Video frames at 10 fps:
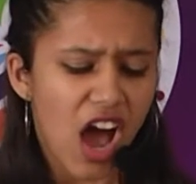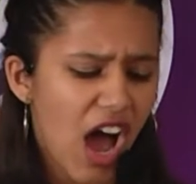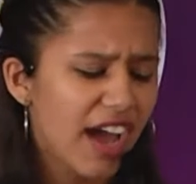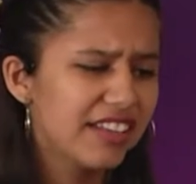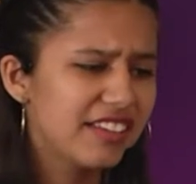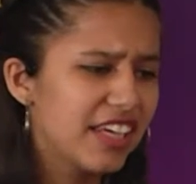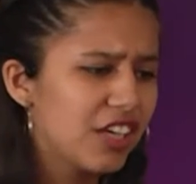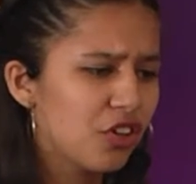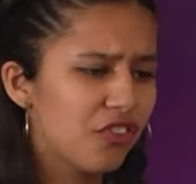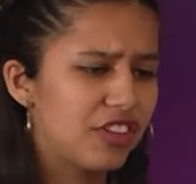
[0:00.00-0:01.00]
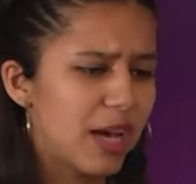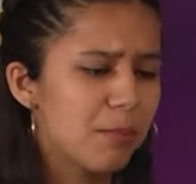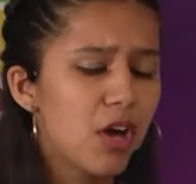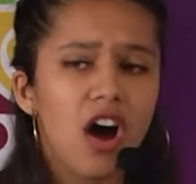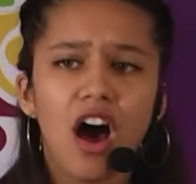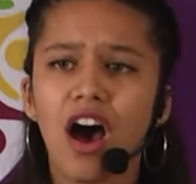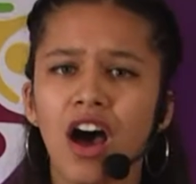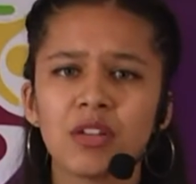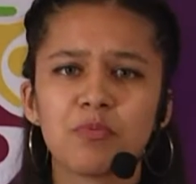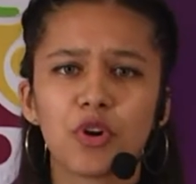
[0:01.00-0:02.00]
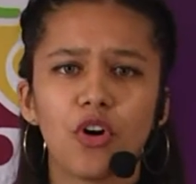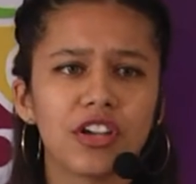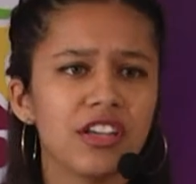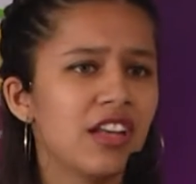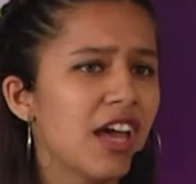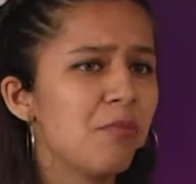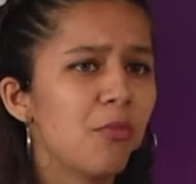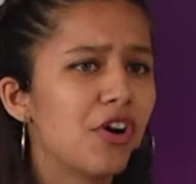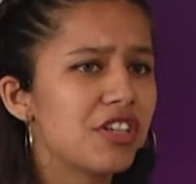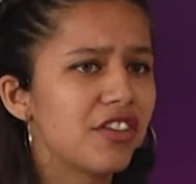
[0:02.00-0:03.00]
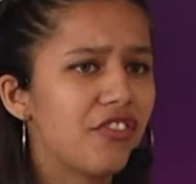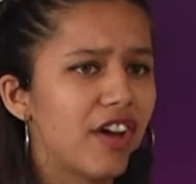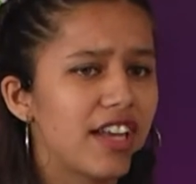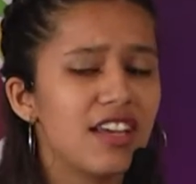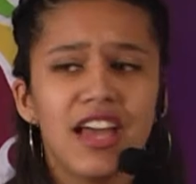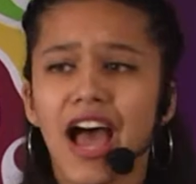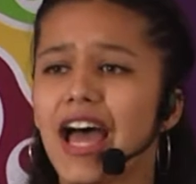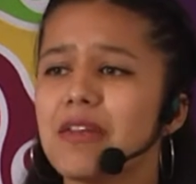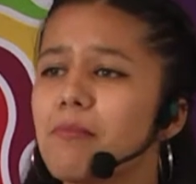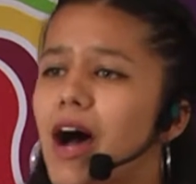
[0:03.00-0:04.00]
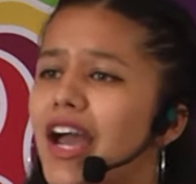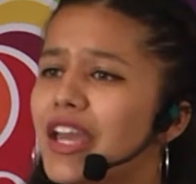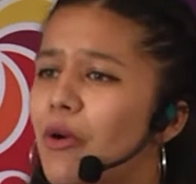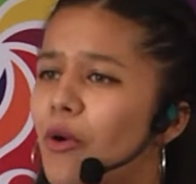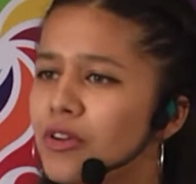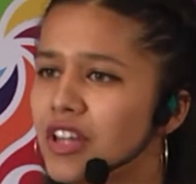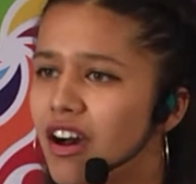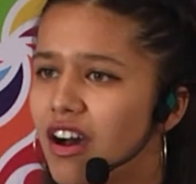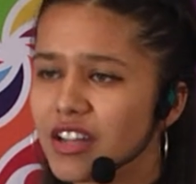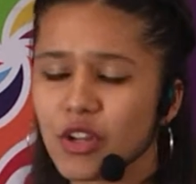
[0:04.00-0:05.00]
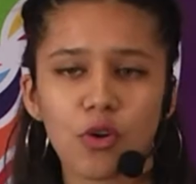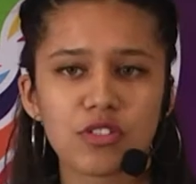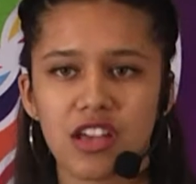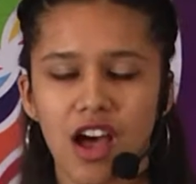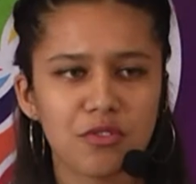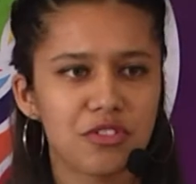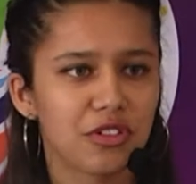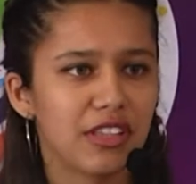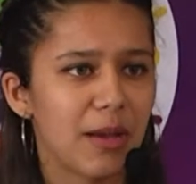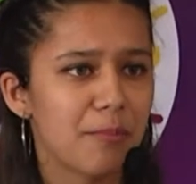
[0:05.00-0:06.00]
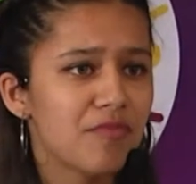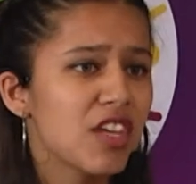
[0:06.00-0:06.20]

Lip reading: I think of them, heartbroken and mortified, and my own heart goes out to them.